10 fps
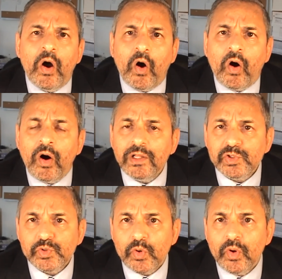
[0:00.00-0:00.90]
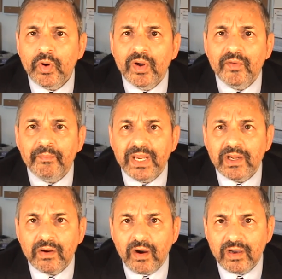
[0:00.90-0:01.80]
Also,
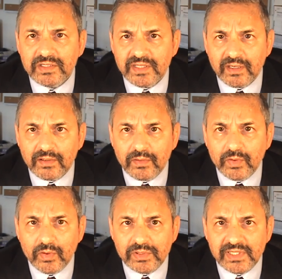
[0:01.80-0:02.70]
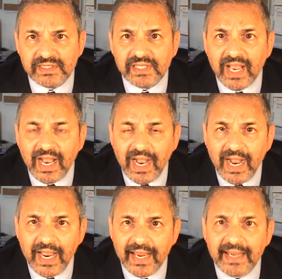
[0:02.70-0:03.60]
because the glucose is
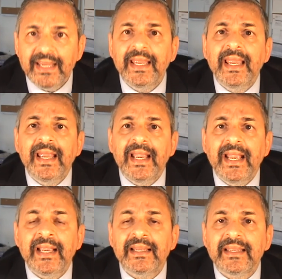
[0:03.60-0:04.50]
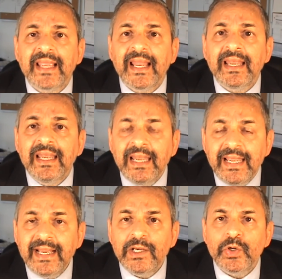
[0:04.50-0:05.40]
high, it can
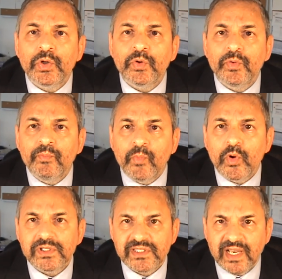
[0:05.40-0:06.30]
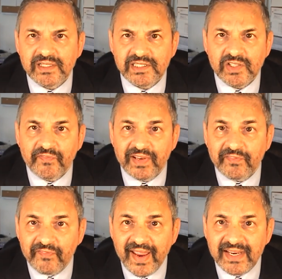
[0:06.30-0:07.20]
lead to more chances of
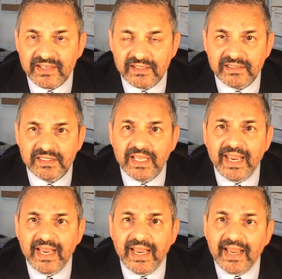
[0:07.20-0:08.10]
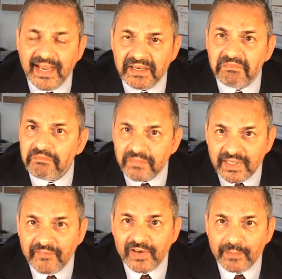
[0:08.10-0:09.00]
infections in
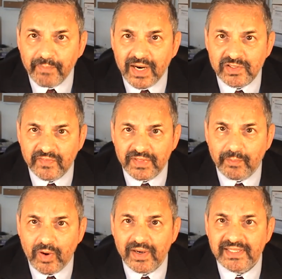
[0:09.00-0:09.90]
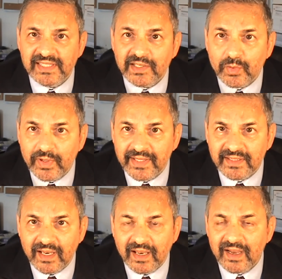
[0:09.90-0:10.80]
different parts of the bodies, including
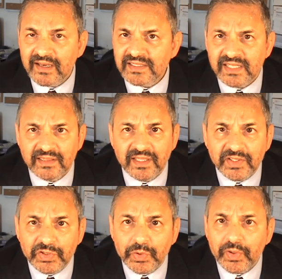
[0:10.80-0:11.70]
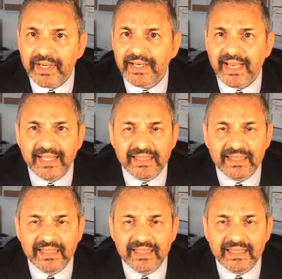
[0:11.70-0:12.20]
the lungs, in the urine, in